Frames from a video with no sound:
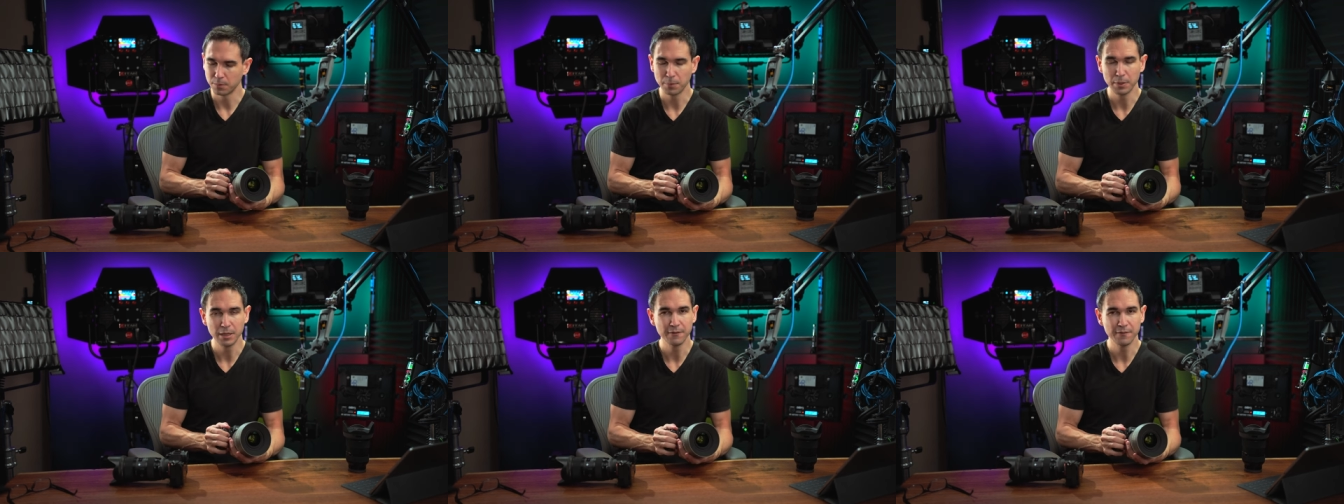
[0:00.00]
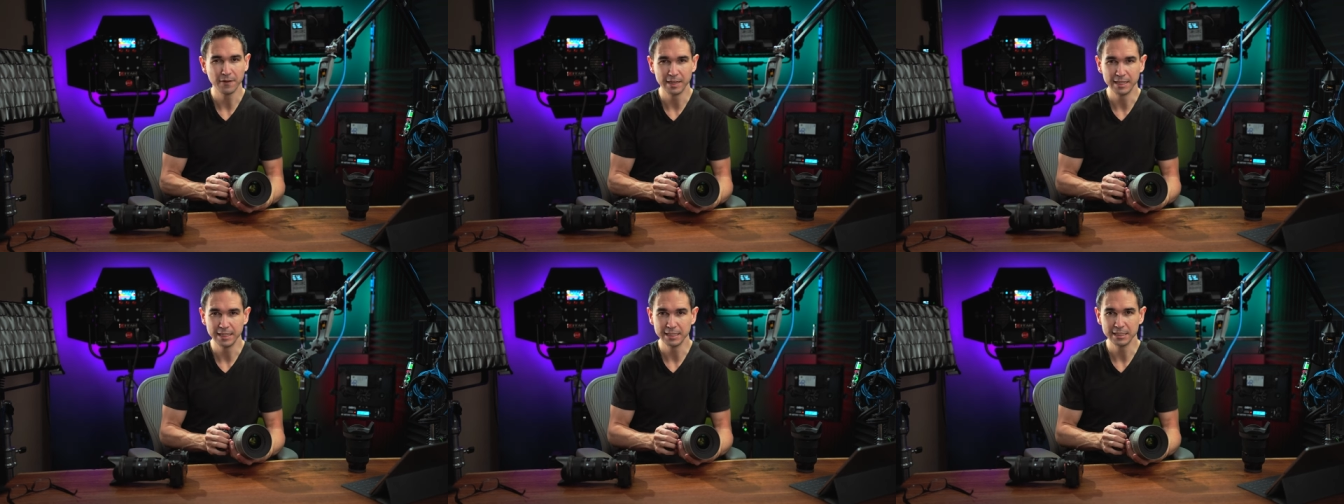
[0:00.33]
But
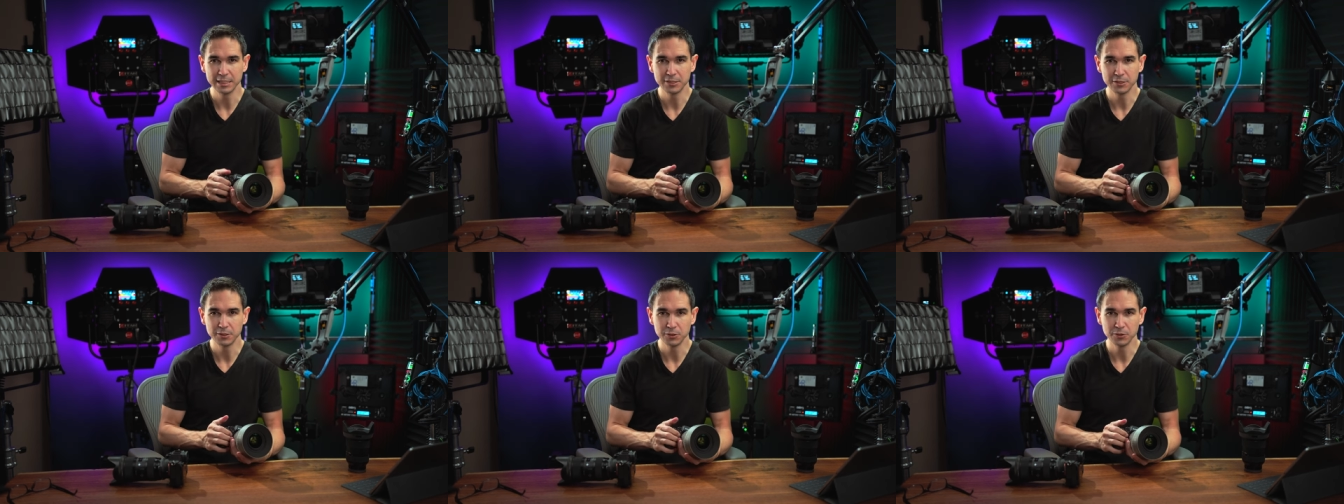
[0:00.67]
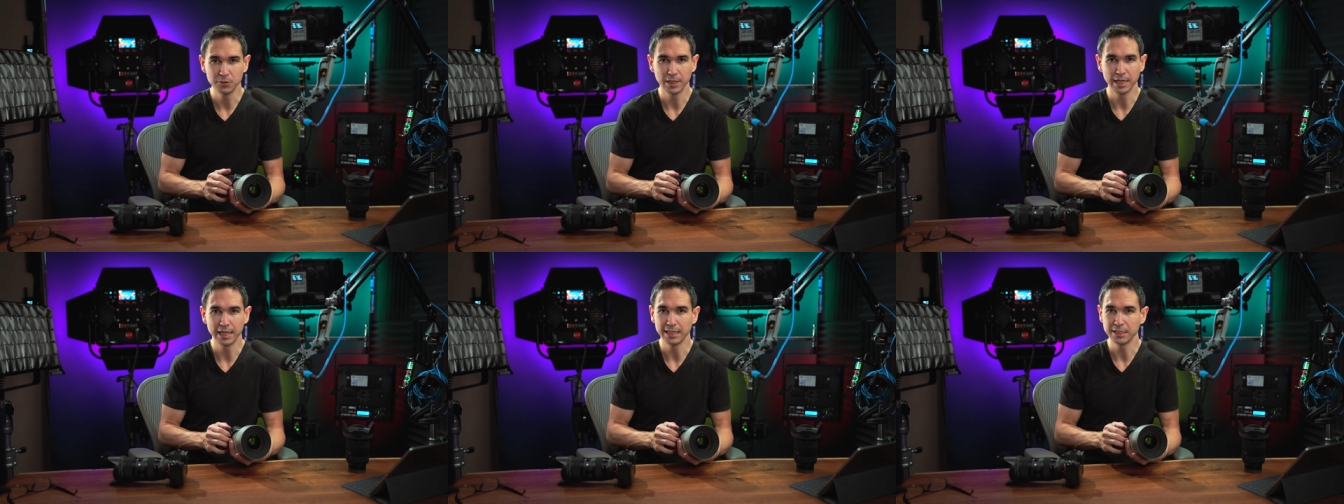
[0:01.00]
if I needed to
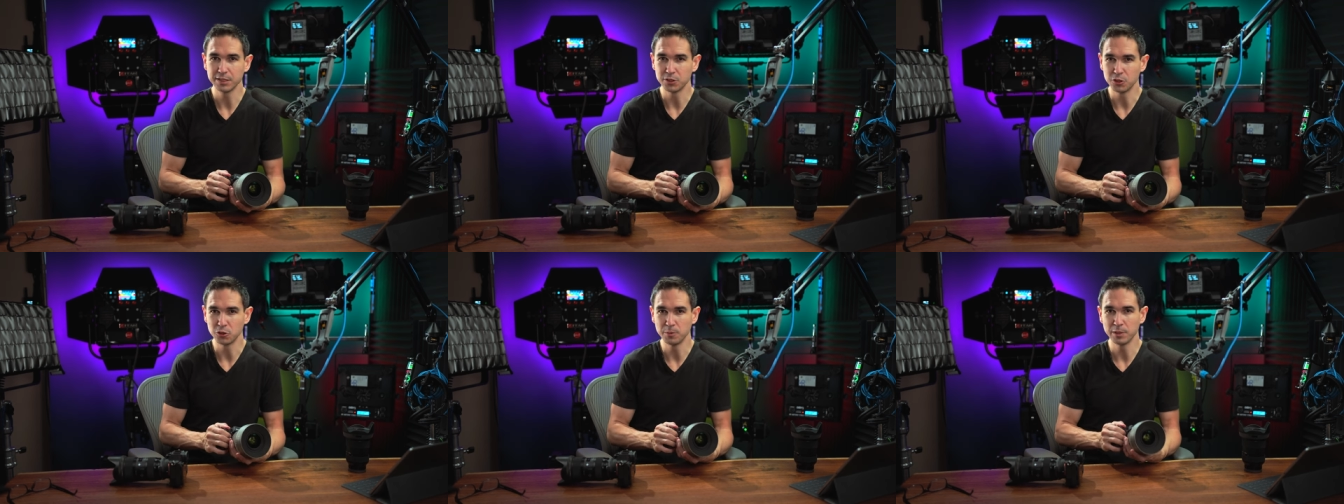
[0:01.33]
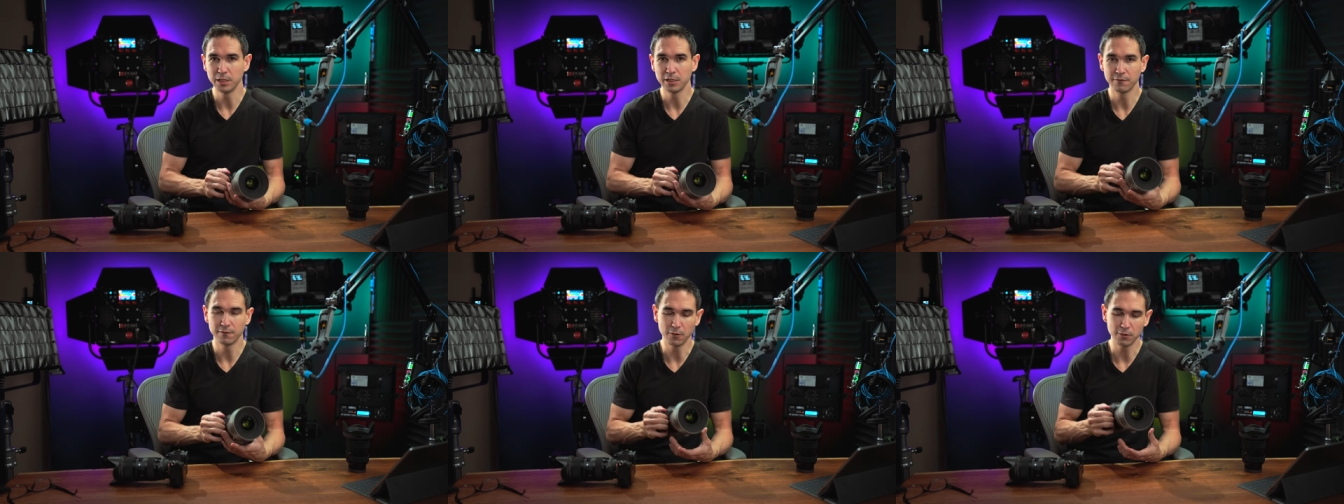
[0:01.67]
do a
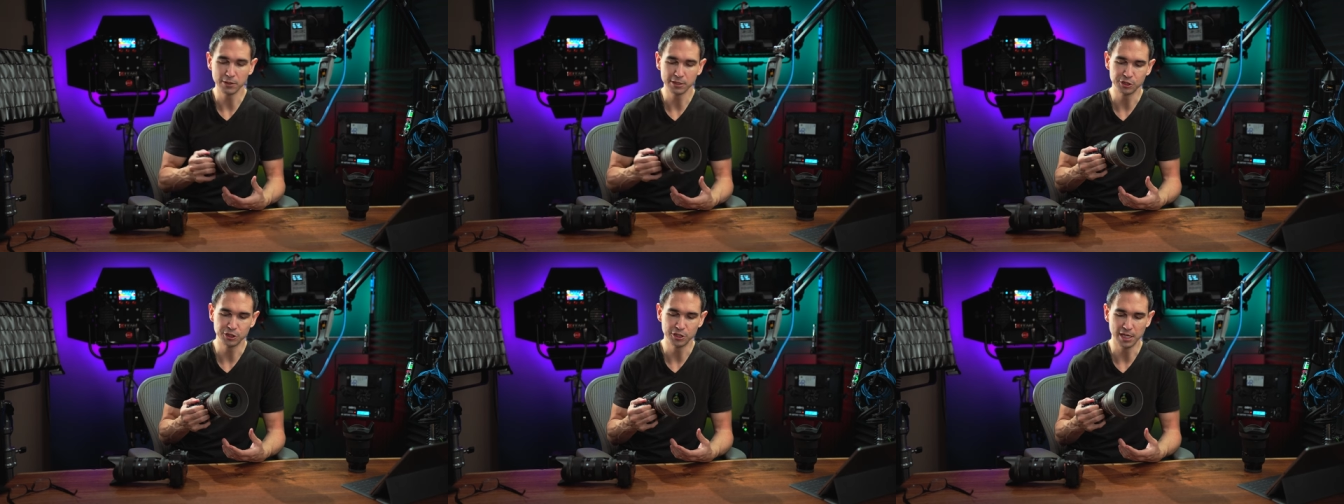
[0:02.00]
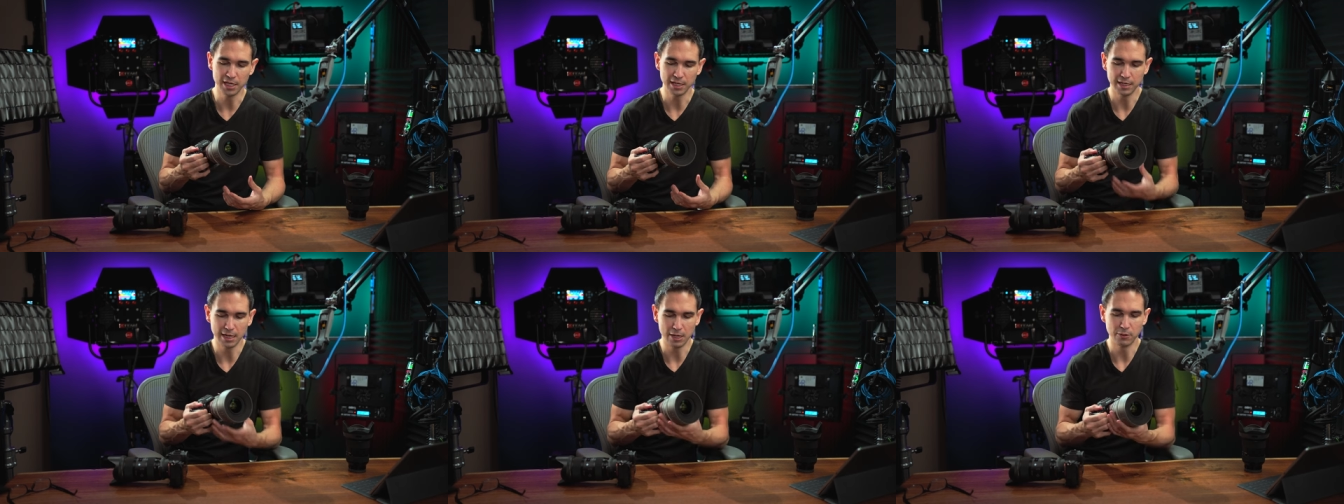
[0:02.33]
zooming focus
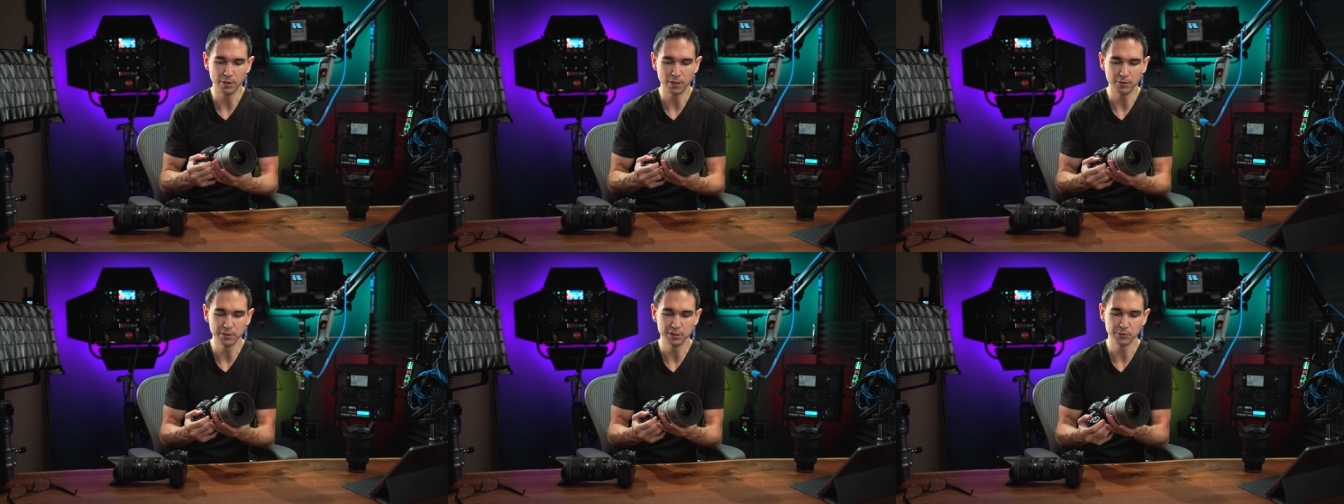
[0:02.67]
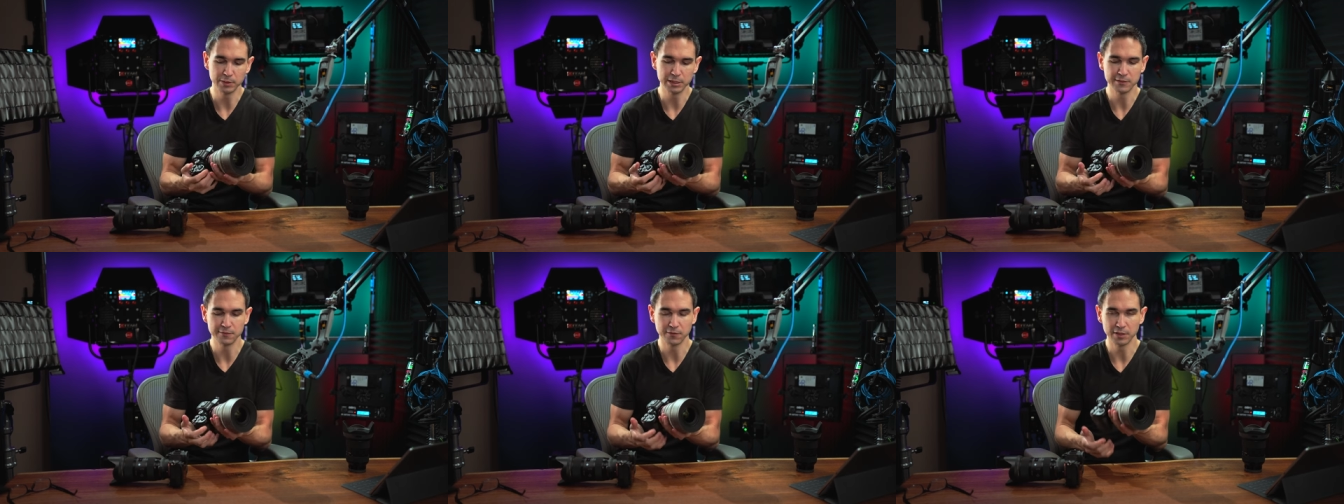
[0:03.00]
shot, I would always
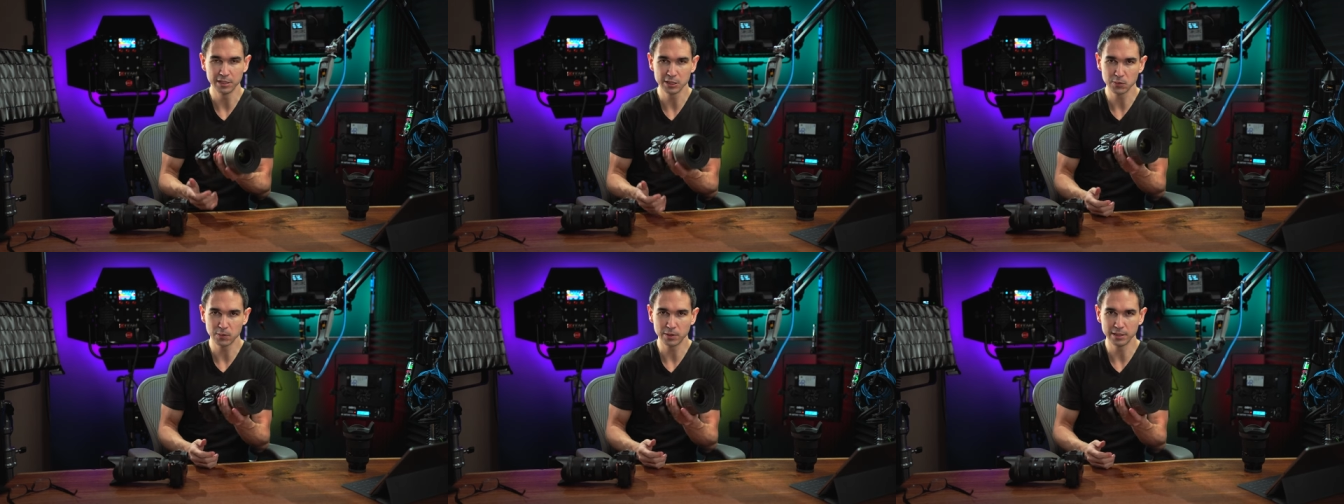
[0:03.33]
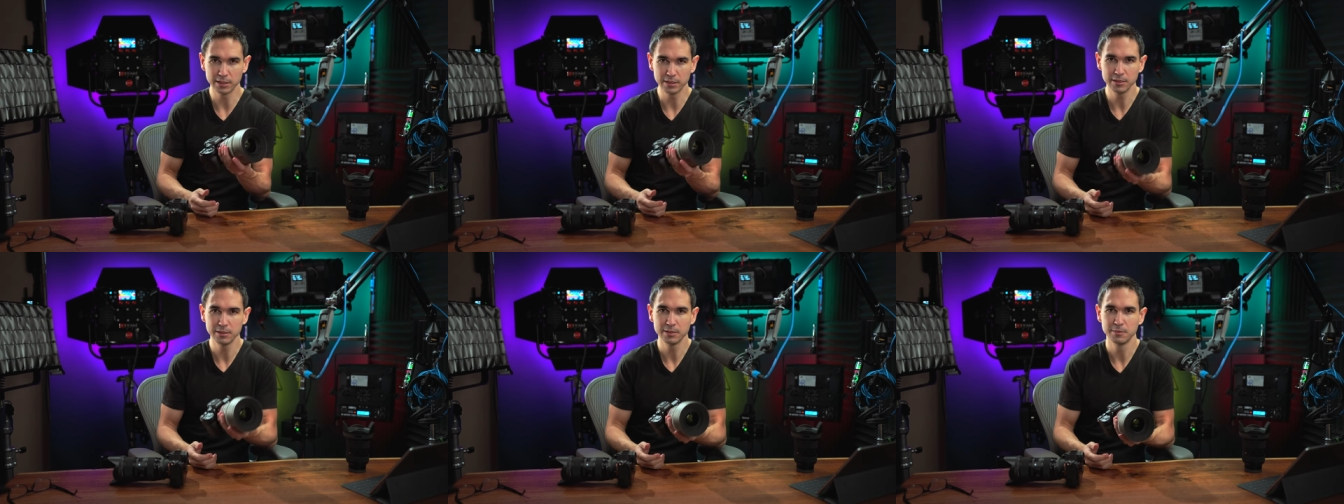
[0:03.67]
reach for this
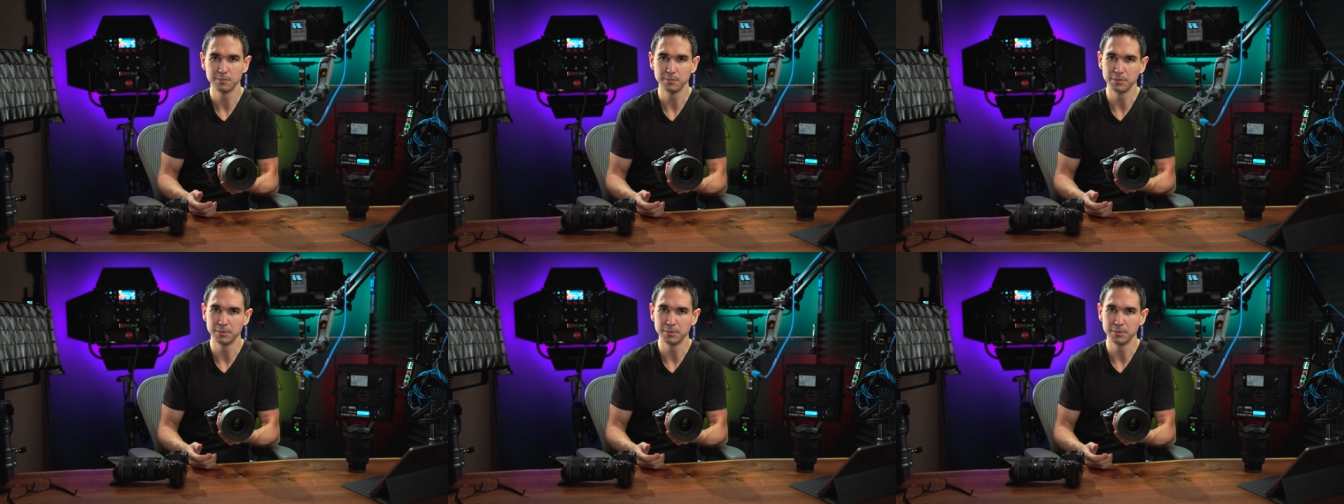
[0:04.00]
one